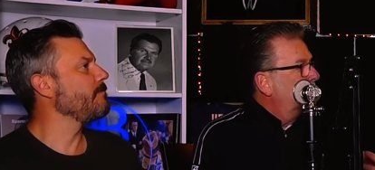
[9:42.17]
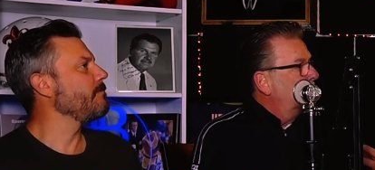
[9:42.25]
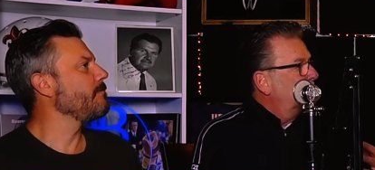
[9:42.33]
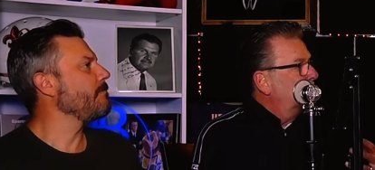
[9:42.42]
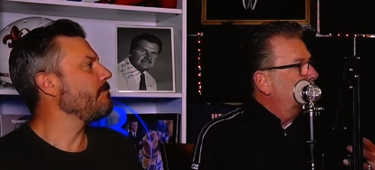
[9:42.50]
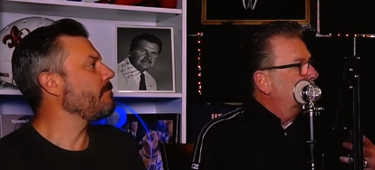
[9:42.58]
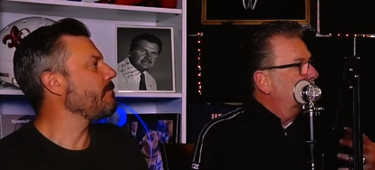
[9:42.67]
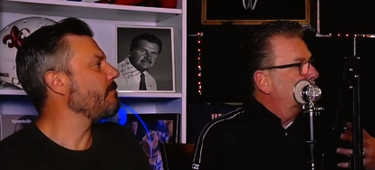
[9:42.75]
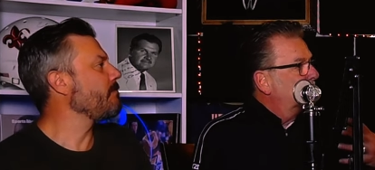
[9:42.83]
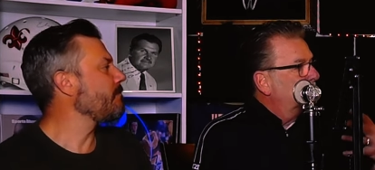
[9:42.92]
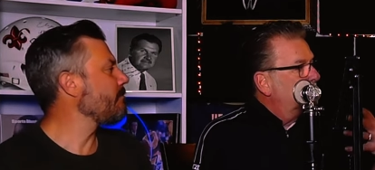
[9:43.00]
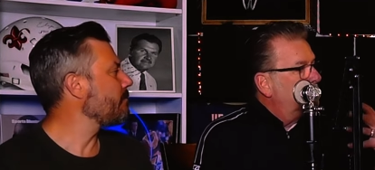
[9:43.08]
Speaker 1: you know,
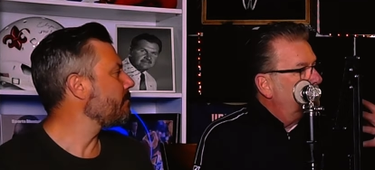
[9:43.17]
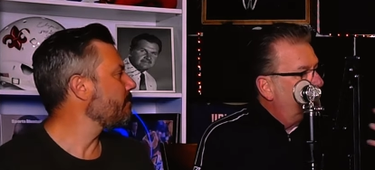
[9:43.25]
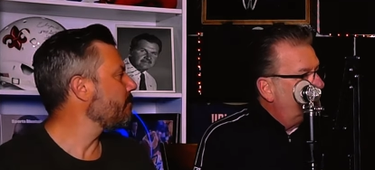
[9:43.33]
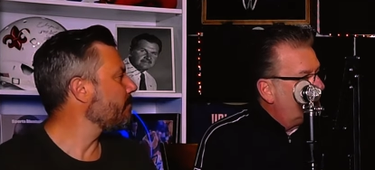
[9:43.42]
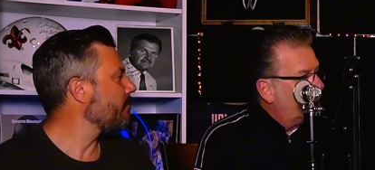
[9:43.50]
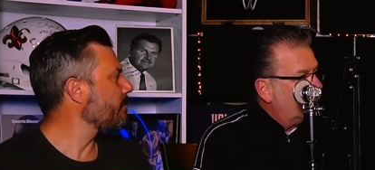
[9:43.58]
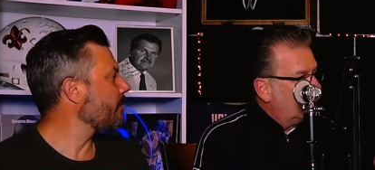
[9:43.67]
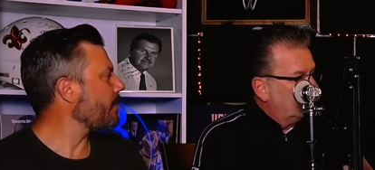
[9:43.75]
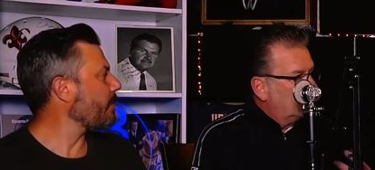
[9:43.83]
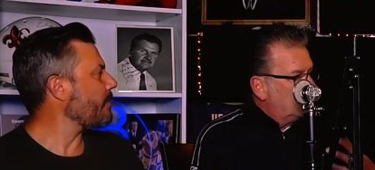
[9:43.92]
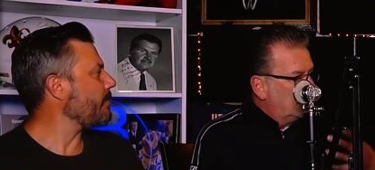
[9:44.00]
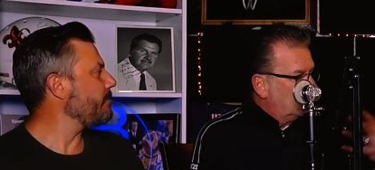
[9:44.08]
involved,
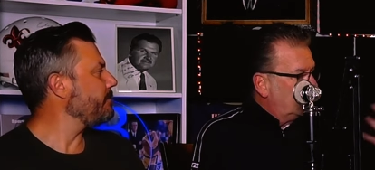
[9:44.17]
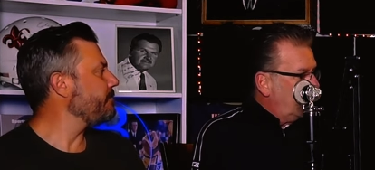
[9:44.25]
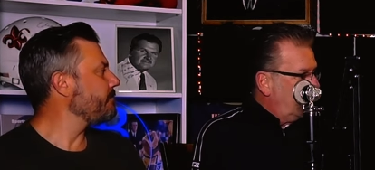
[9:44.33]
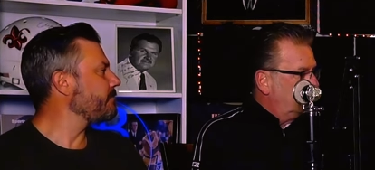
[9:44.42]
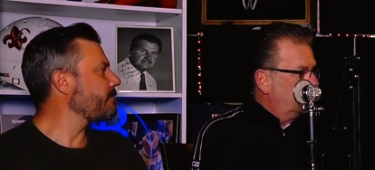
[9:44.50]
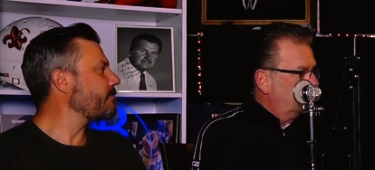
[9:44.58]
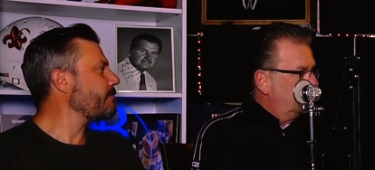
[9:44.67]
interactive.